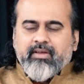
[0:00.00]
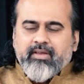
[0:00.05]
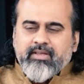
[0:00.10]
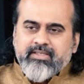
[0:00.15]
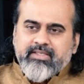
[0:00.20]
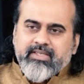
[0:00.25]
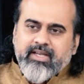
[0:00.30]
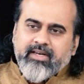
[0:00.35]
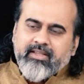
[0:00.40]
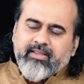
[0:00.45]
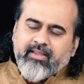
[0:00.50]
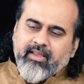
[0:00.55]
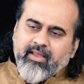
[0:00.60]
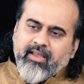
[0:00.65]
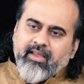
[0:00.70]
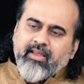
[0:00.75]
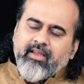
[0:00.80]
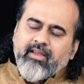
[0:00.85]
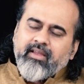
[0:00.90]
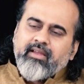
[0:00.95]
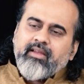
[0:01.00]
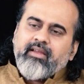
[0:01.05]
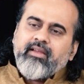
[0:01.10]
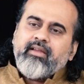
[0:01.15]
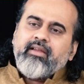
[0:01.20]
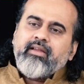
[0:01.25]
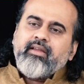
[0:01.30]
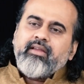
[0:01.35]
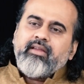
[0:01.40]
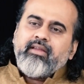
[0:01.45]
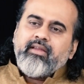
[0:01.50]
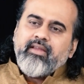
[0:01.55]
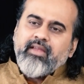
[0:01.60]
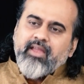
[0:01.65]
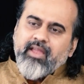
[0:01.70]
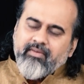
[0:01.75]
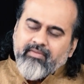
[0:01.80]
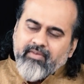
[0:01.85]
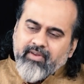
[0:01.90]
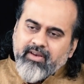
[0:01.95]
Is that thing
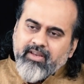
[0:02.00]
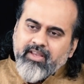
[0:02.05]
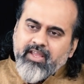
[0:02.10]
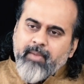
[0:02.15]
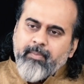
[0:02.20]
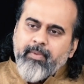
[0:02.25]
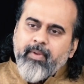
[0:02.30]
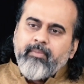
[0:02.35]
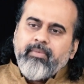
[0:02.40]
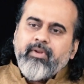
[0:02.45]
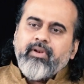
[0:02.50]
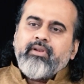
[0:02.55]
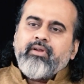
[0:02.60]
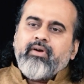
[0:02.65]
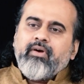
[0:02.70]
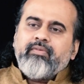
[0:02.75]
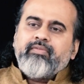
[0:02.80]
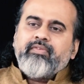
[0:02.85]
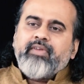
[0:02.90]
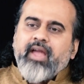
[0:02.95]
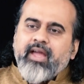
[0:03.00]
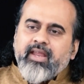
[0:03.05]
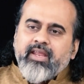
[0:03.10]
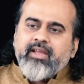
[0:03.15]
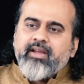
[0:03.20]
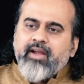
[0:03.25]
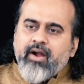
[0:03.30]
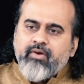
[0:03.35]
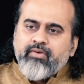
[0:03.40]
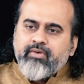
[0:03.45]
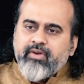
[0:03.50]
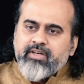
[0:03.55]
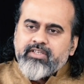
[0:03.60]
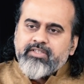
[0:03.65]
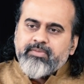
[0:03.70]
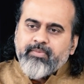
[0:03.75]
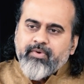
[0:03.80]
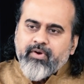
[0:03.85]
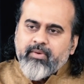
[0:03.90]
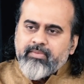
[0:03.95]
even capable of carrying out its
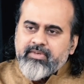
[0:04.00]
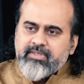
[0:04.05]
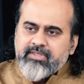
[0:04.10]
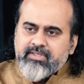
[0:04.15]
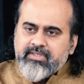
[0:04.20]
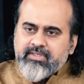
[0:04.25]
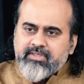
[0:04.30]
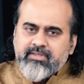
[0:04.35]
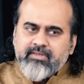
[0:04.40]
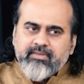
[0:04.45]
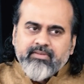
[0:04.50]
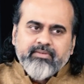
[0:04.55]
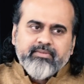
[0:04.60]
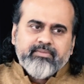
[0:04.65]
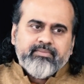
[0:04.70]
promise?